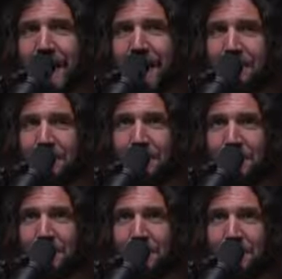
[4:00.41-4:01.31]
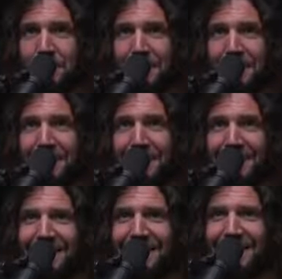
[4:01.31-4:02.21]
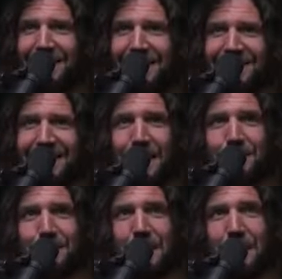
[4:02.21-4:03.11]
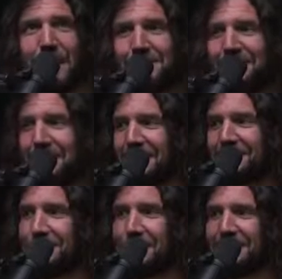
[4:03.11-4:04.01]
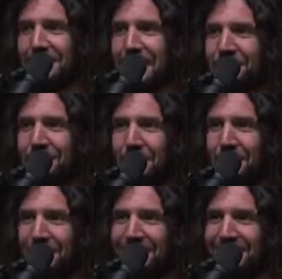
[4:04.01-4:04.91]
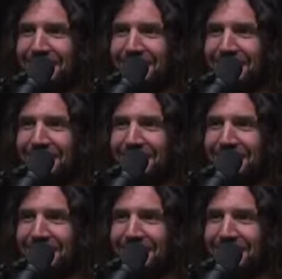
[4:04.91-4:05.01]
I can't tell you how many times I would just have like 20 tabs open.